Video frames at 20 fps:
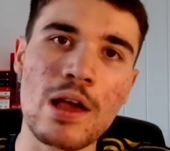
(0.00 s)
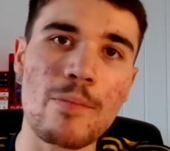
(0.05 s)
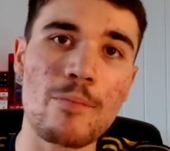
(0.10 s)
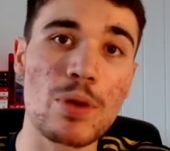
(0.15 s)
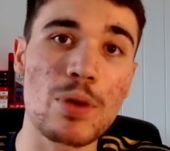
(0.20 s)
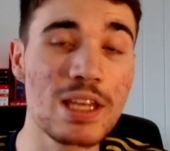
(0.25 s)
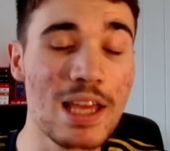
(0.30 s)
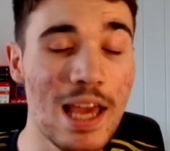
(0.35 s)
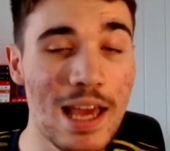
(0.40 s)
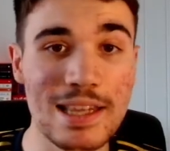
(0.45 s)

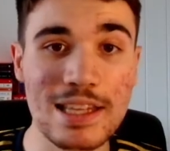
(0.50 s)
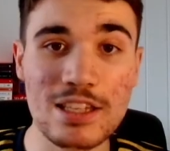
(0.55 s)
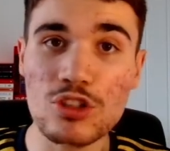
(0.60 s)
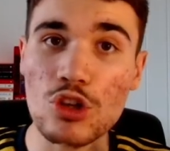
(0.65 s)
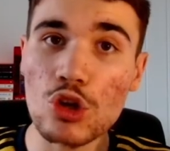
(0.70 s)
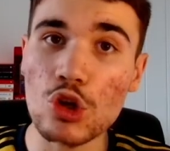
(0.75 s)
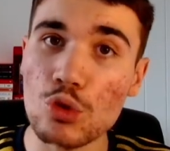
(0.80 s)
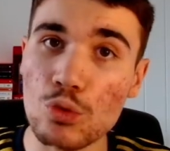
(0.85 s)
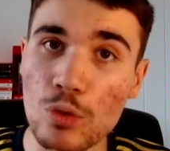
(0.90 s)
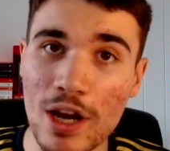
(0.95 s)
But yeah, this
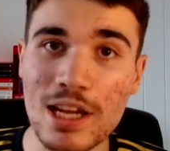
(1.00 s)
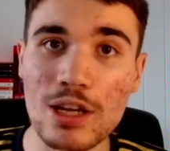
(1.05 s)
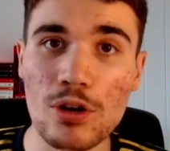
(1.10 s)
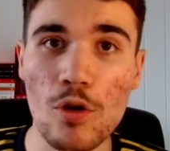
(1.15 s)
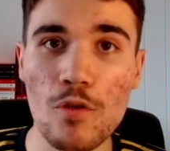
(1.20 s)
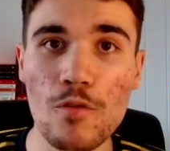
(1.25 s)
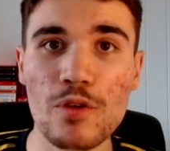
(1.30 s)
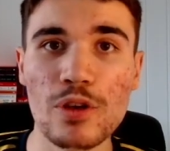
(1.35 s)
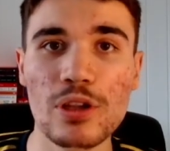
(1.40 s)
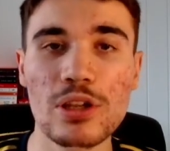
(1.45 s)
is a great
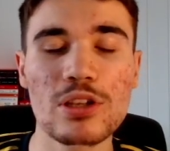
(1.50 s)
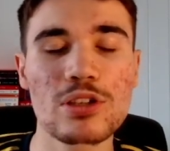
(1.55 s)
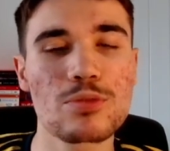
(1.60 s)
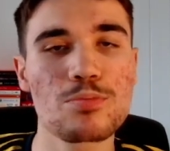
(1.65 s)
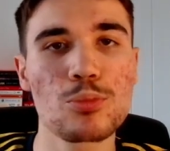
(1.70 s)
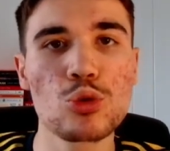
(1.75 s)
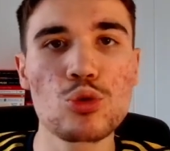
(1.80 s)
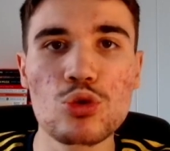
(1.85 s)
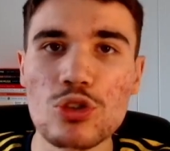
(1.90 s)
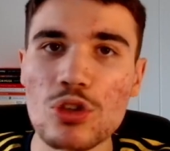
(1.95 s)
confidence
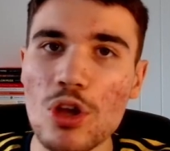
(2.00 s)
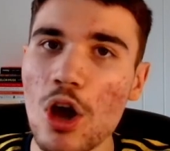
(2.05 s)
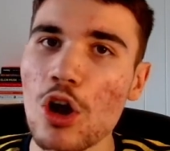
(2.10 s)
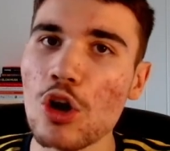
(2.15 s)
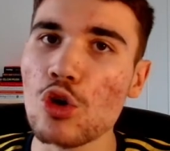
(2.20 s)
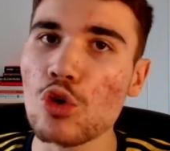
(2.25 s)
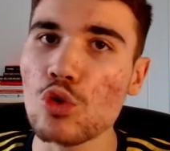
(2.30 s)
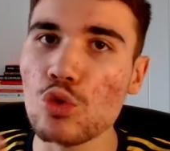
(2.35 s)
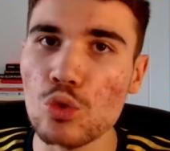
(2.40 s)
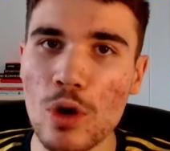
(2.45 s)
booster, a
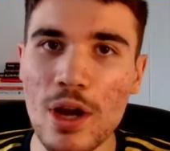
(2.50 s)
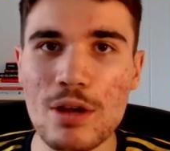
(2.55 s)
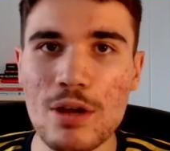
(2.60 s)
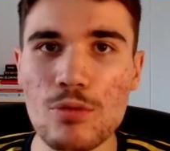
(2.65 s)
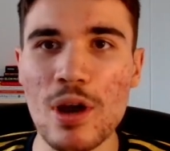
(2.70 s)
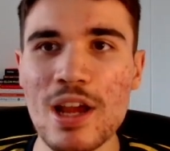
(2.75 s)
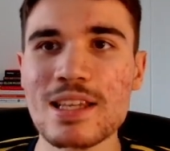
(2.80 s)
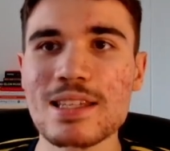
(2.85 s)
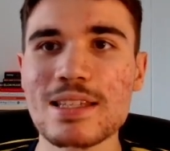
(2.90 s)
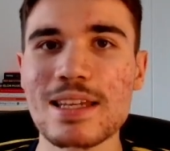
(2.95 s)
great
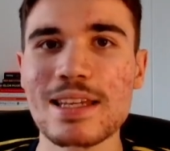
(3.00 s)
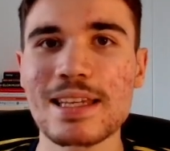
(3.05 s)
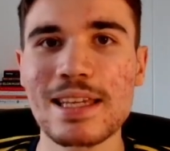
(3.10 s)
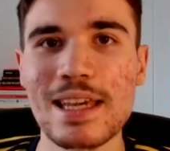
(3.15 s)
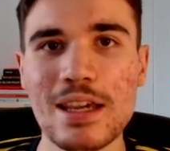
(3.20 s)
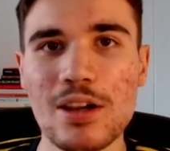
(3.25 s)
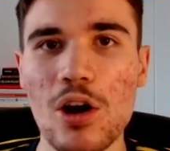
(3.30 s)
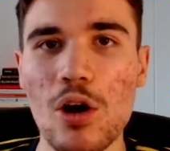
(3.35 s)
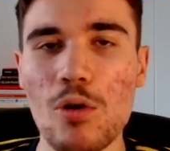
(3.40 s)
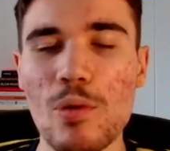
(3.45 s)
way to
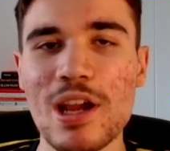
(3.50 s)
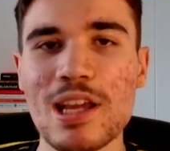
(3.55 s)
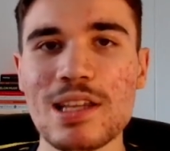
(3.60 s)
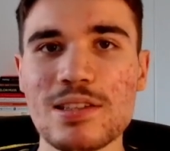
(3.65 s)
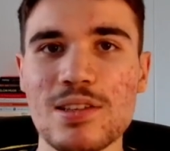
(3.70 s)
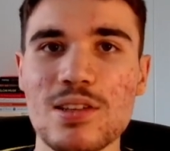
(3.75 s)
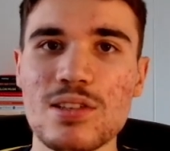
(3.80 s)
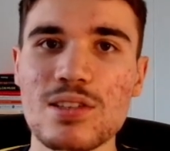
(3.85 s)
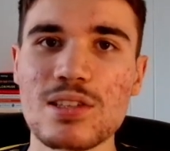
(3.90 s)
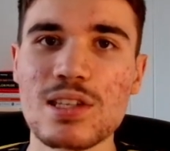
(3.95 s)
kick our way
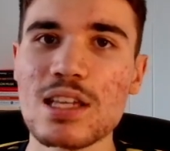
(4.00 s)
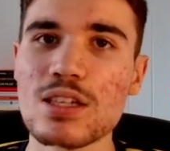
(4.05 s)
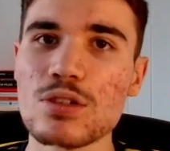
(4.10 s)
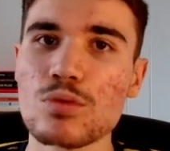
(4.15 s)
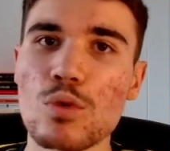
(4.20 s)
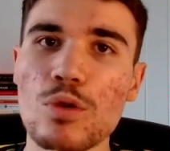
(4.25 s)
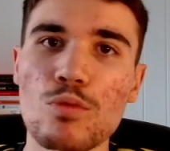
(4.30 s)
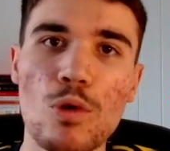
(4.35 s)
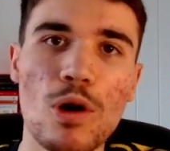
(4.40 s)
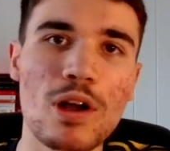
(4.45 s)
into the season.
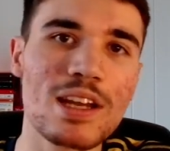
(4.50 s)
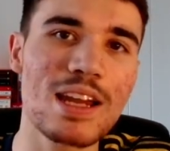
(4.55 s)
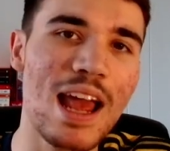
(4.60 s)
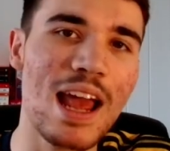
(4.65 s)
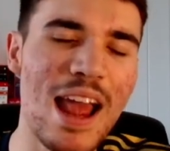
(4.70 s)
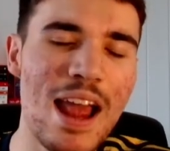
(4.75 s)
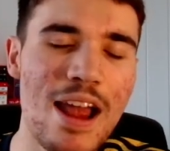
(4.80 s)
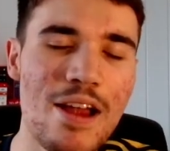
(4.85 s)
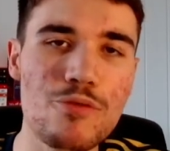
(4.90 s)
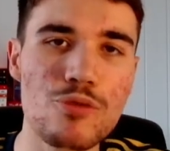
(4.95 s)
We've won
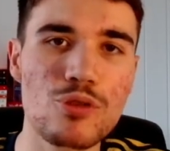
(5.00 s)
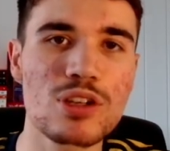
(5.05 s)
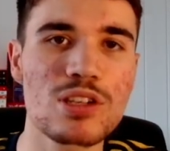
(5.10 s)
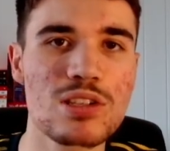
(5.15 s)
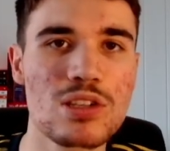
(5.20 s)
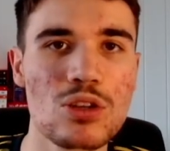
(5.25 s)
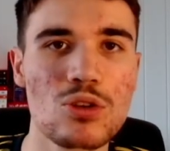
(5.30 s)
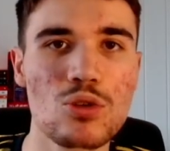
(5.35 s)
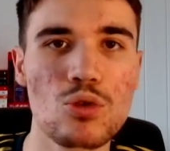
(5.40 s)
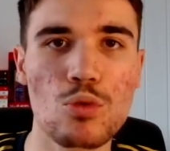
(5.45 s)
every
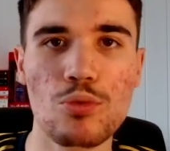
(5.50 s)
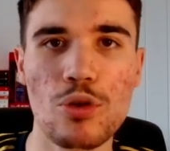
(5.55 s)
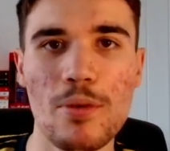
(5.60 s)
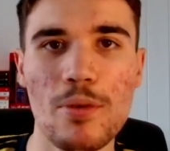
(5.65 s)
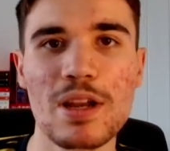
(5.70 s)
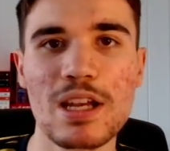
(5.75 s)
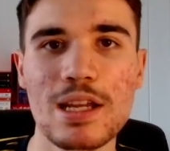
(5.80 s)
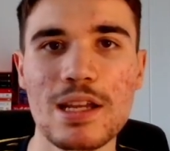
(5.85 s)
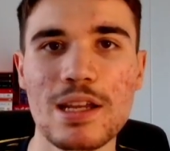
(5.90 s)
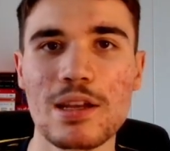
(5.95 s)
single
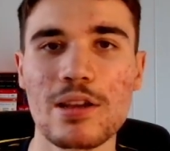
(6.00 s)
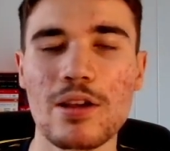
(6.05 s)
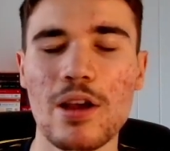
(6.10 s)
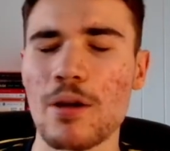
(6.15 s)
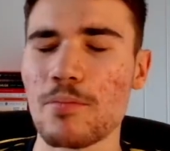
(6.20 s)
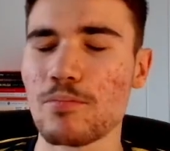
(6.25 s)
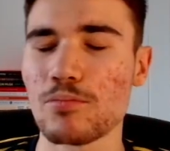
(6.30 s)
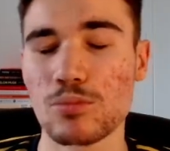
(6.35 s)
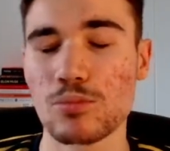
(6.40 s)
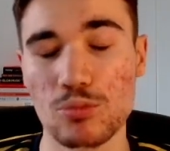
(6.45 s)

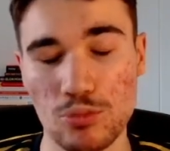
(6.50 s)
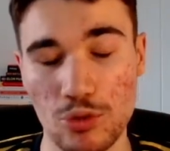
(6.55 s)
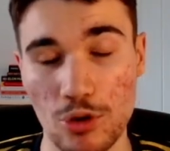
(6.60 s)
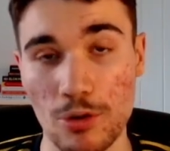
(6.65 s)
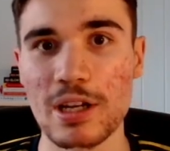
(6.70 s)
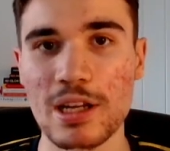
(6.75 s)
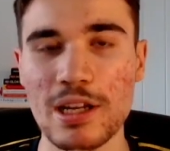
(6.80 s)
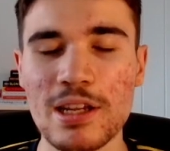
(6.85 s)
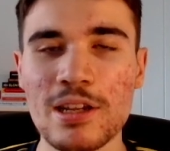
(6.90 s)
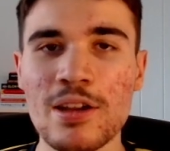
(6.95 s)

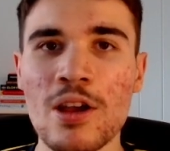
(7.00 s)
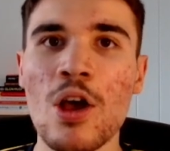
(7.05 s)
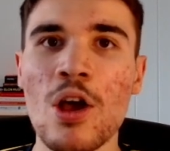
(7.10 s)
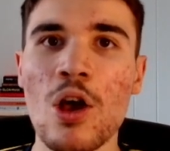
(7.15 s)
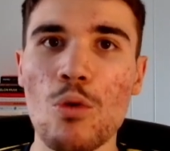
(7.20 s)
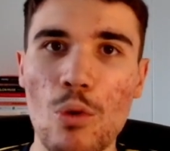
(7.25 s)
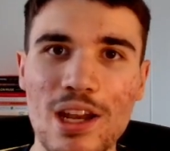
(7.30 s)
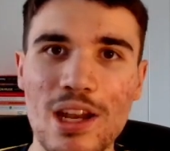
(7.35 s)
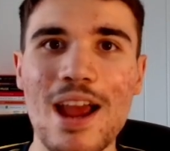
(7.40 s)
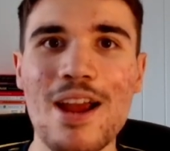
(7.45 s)

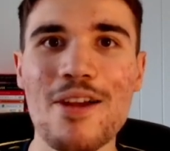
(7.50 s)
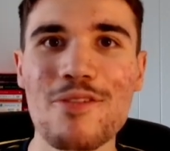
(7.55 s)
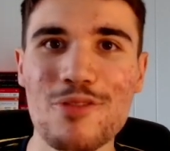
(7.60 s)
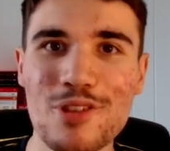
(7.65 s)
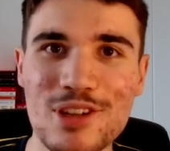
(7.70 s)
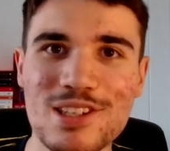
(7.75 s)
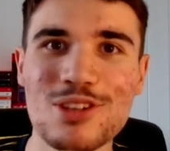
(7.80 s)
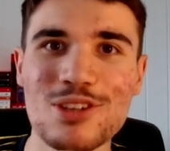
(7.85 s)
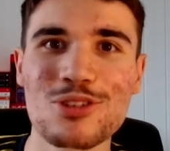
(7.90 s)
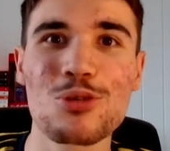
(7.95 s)
won every
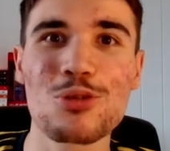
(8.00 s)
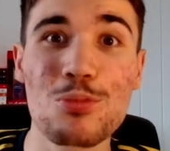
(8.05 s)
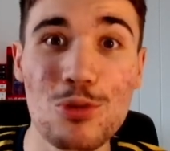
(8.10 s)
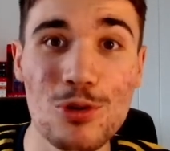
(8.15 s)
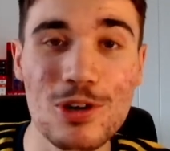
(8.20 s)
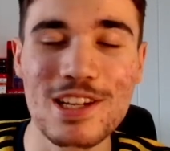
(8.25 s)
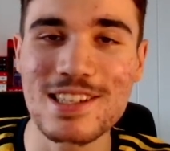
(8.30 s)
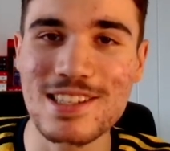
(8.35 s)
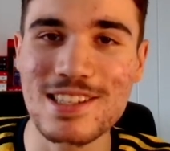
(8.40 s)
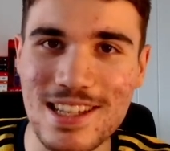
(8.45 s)
single
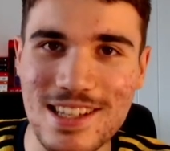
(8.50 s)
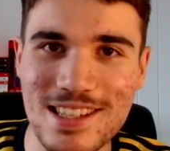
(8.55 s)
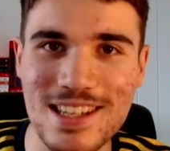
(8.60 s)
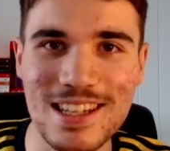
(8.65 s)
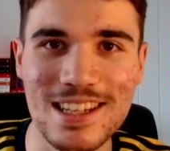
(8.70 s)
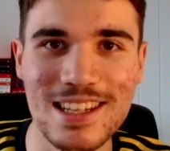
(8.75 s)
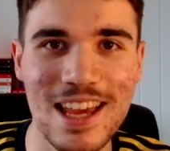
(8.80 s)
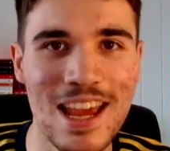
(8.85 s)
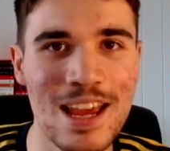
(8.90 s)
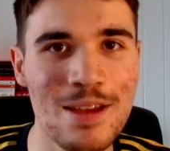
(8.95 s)

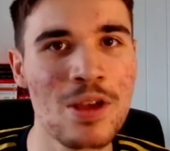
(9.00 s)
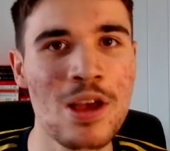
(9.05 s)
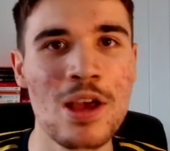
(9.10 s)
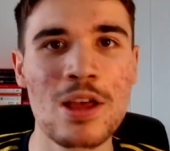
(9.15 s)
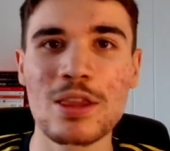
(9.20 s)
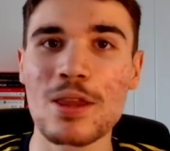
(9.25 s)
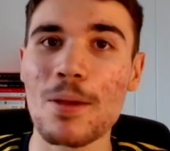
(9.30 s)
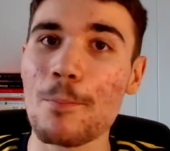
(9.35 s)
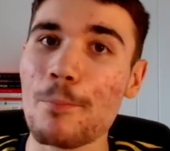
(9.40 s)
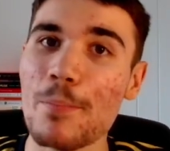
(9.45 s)
preseason game,
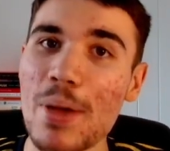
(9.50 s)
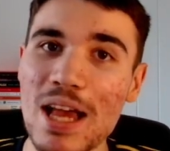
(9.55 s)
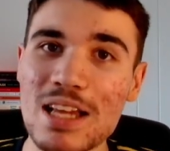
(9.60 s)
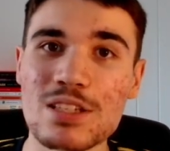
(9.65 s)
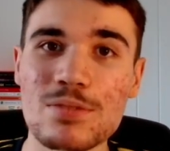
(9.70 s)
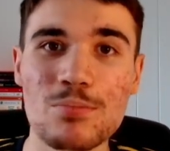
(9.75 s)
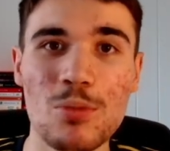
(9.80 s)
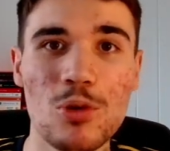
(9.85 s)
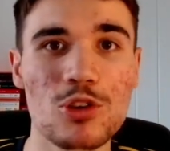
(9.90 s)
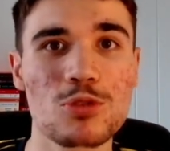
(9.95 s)
the
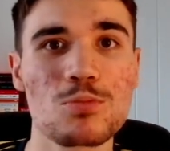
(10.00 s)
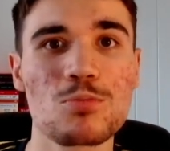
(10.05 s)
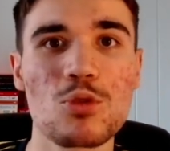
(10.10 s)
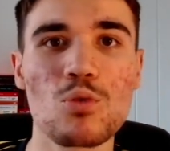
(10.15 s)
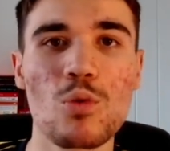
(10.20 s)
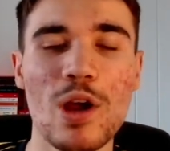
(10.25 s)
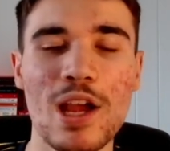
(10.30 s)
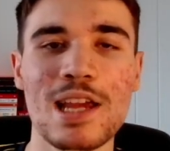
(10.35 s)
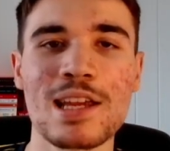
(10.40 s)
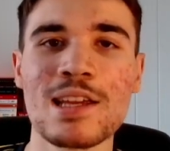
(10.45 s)
best possible
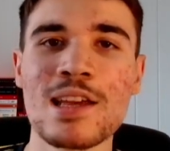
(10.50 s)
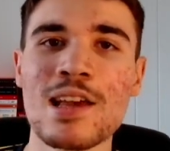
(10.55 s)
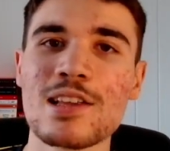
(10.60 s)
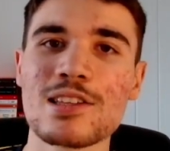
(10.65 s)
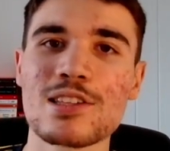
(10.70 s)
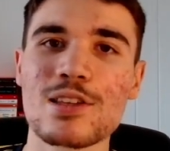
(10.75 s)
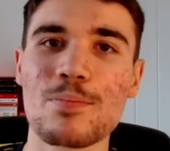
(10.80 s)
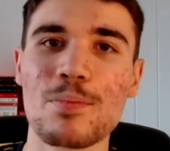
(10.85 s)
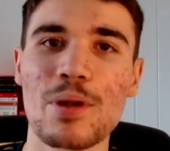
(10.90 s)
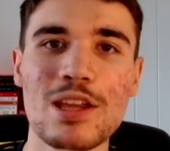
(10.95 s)
way
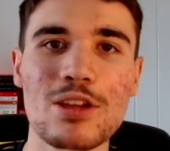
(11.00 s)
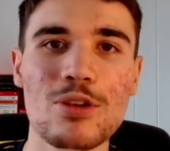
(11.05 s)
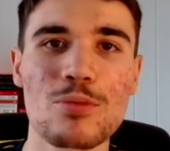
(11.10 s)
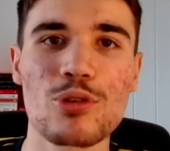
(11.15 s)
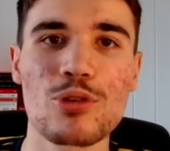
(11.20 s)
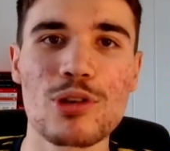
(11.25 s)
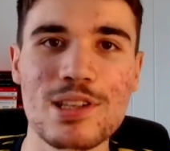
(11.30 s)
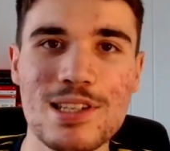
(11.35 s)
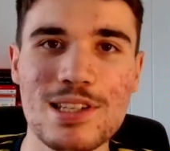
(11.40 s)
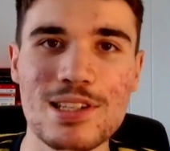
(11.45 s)
to play your
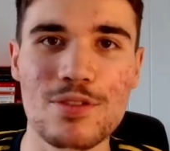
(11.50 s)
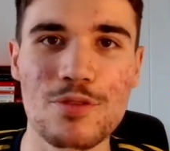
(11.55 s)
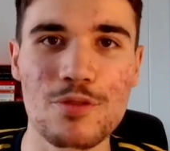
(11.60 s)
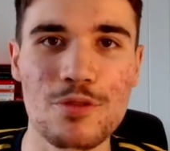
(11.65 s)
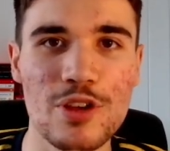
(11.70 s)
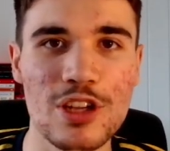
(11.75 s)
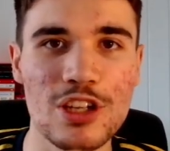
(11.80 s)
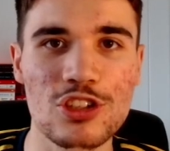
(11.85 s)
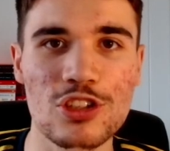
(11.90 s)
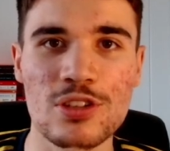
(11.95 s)
preseason
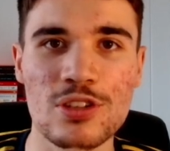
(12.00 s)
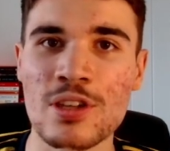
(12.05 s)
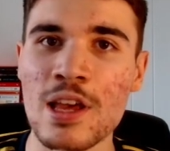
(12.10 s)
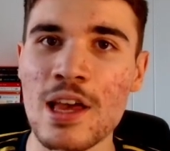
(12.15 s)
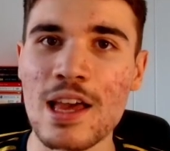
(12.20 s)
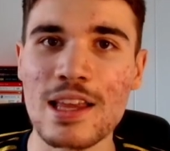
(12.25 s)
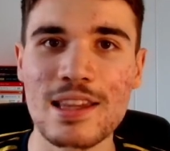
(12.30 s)
fixtures.